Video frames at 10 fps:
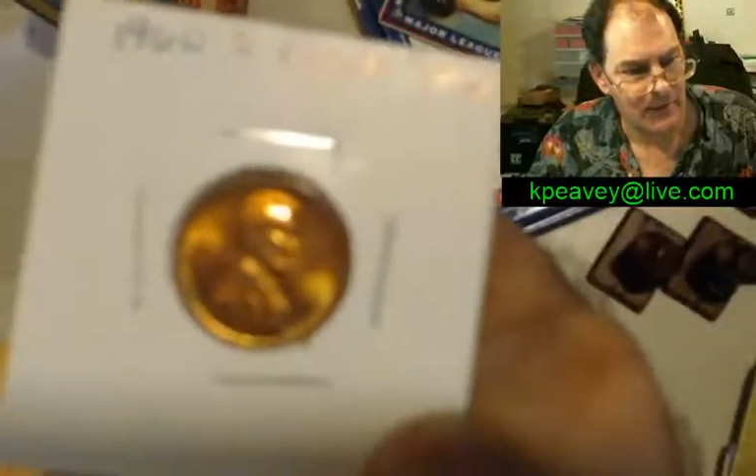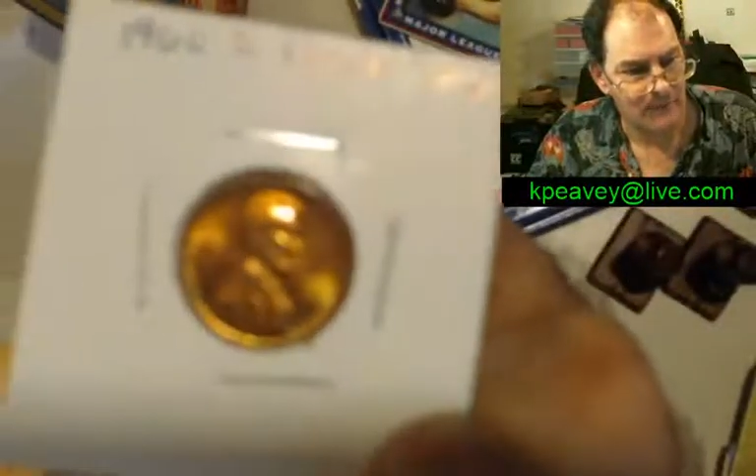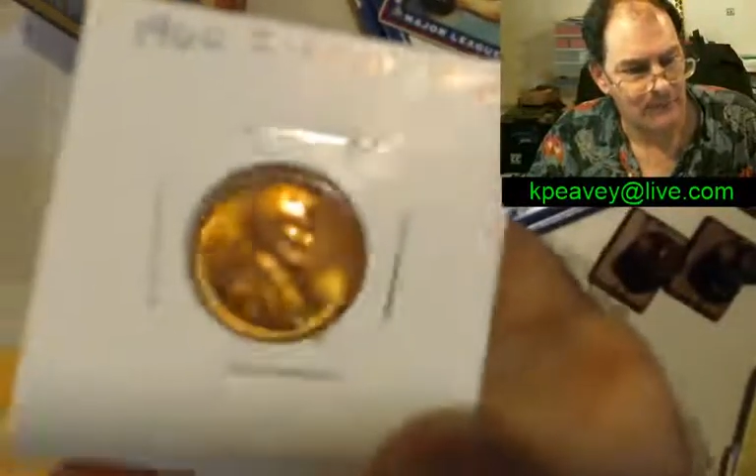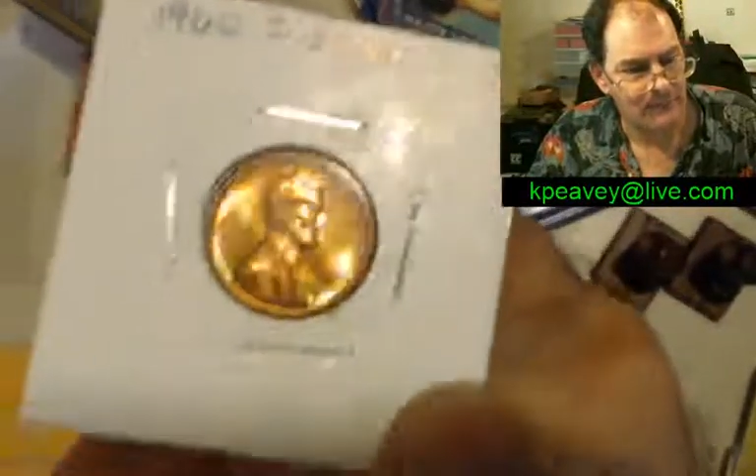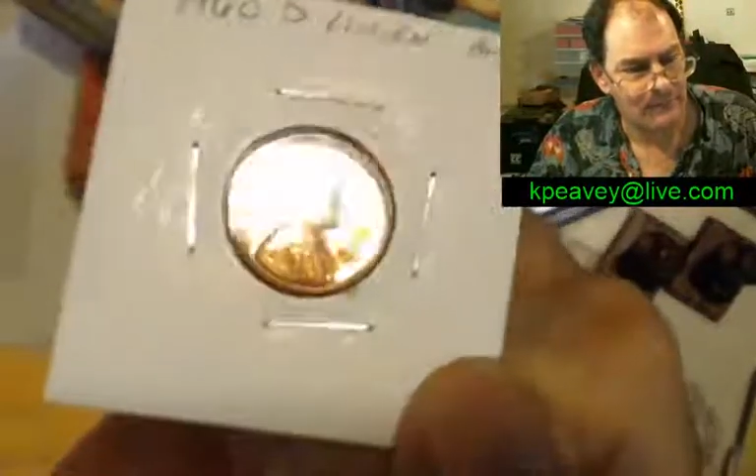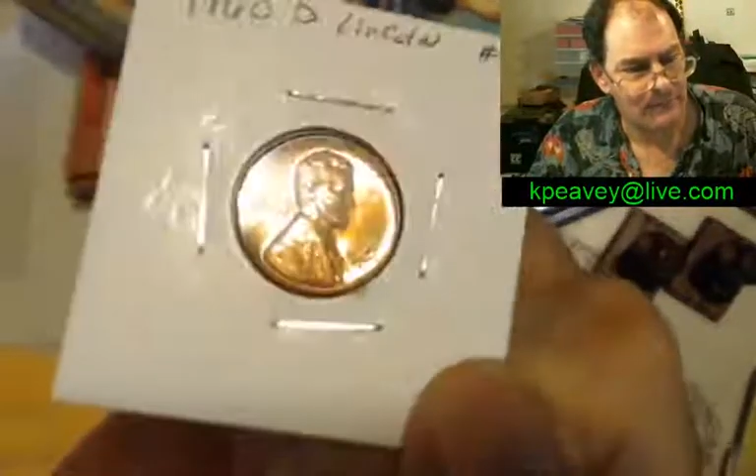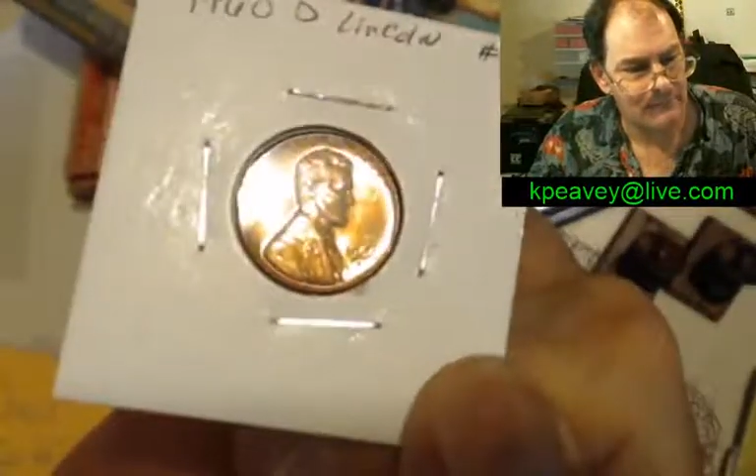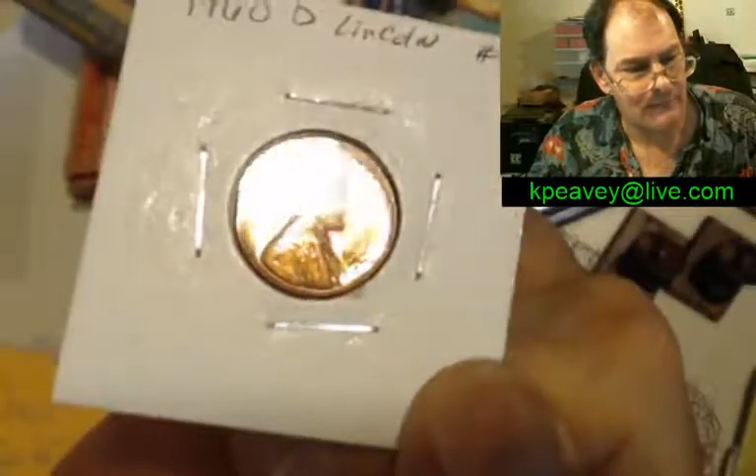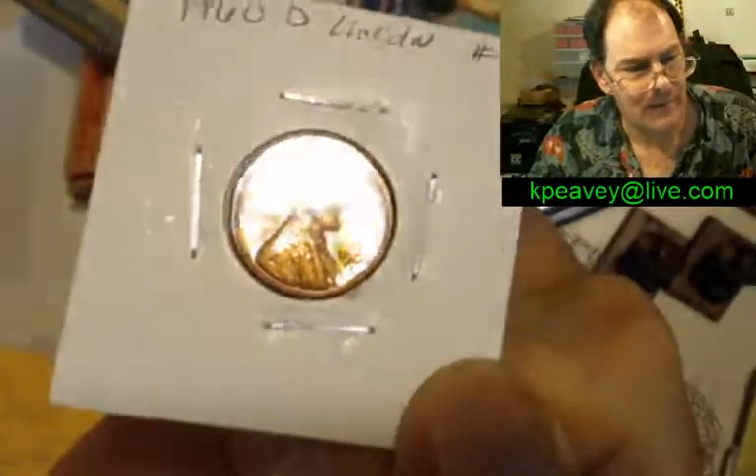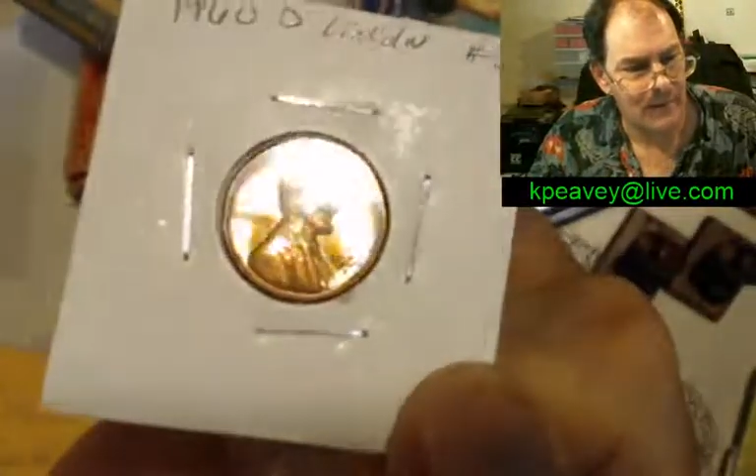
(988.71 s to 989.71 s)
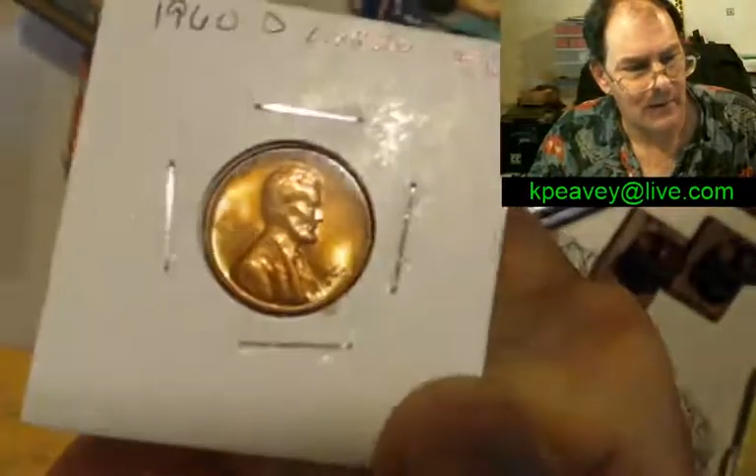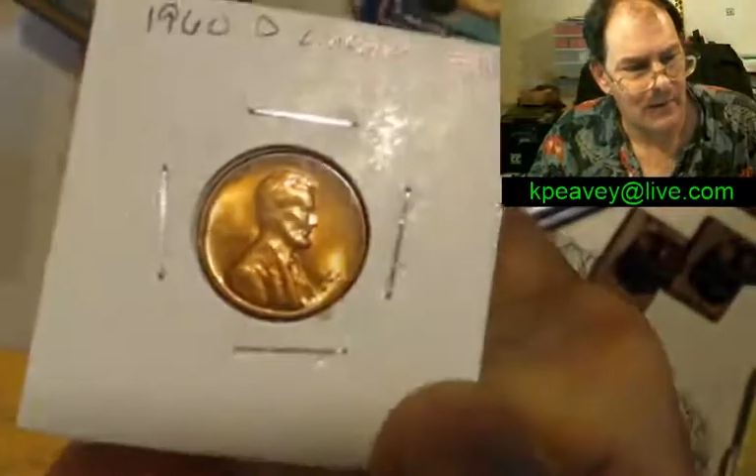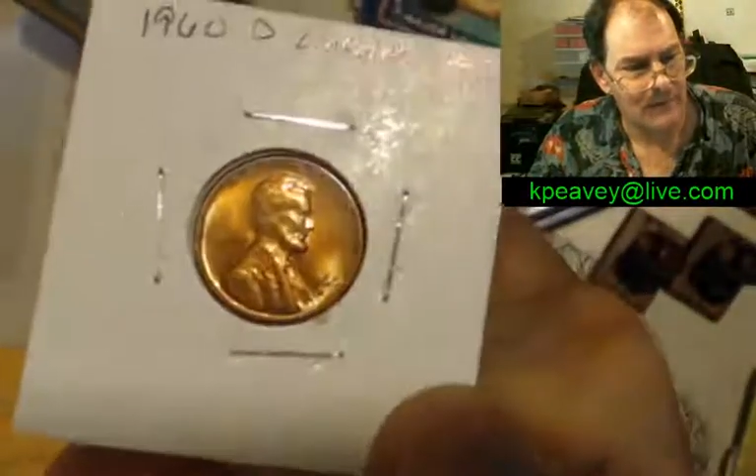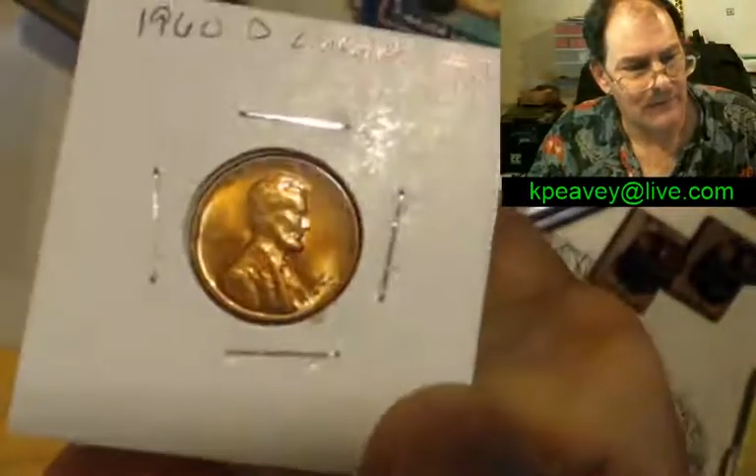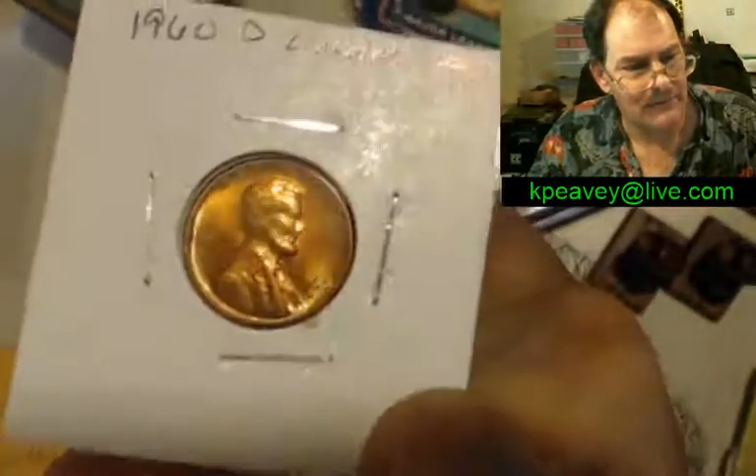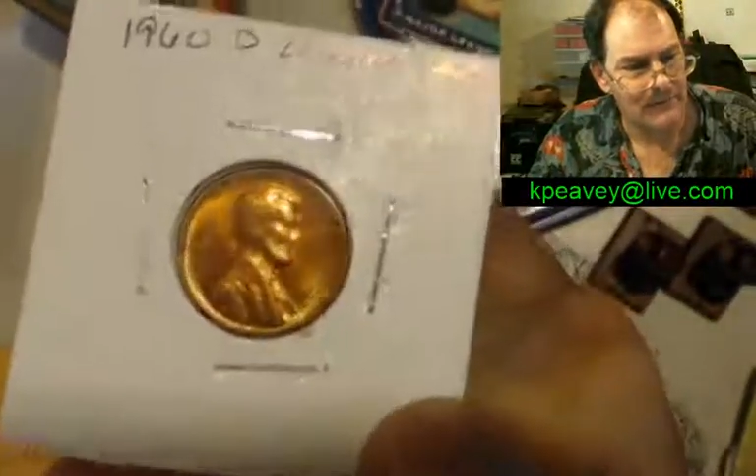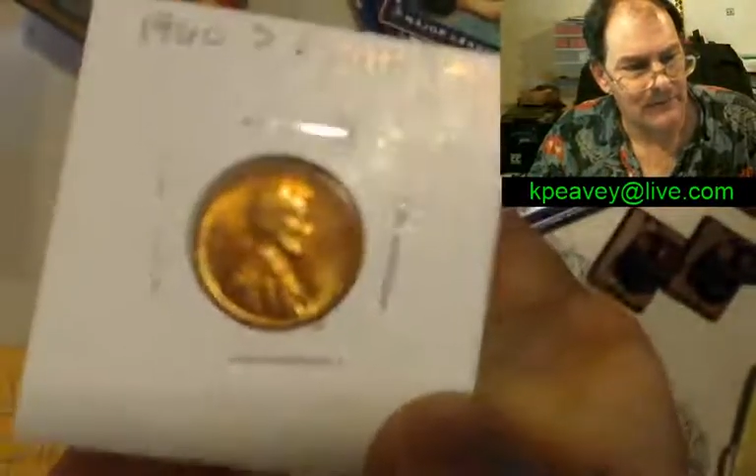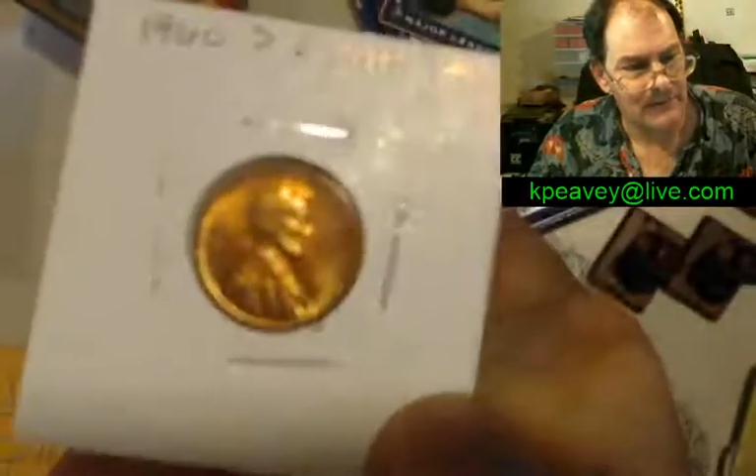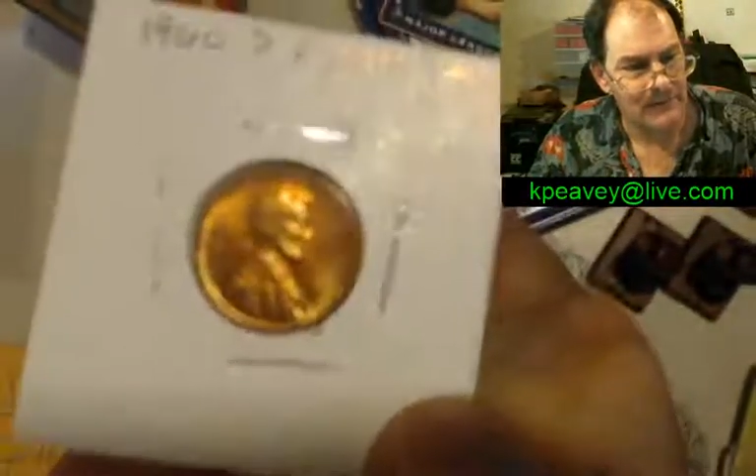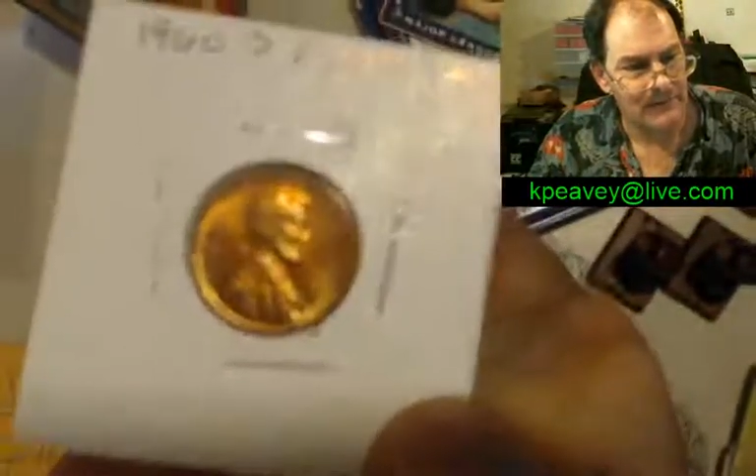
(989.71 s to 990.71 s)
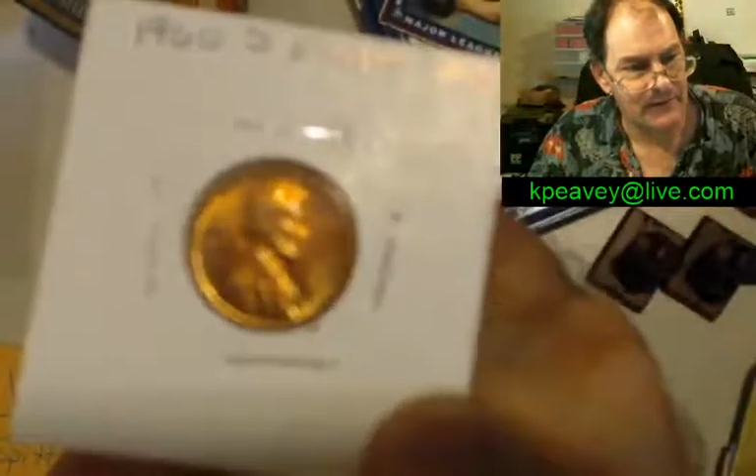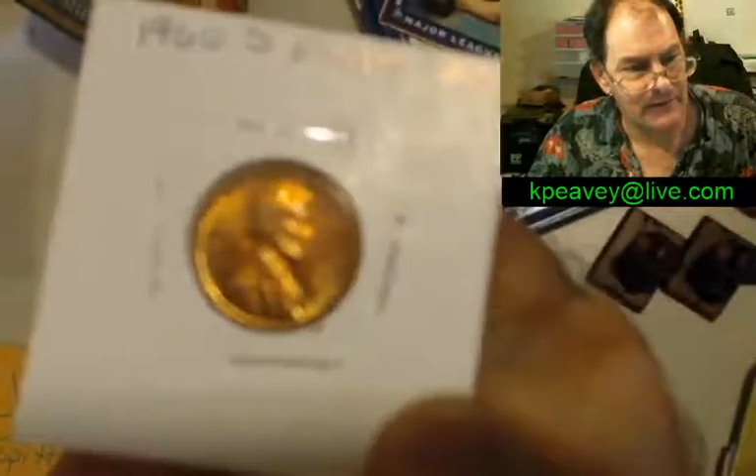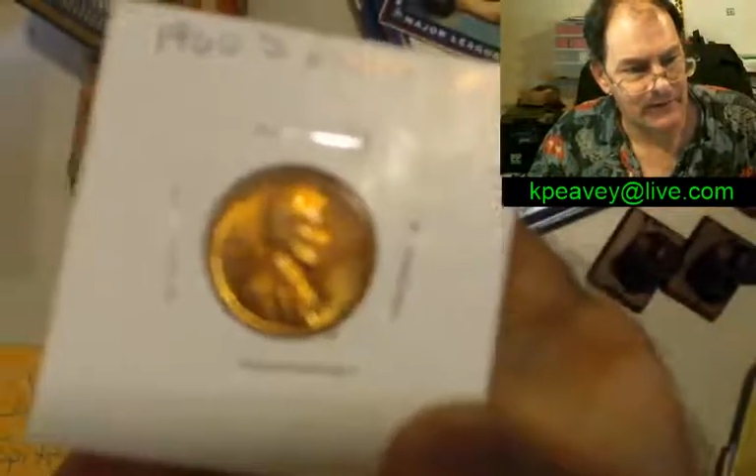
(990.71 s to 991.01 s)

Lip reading: them. 60D.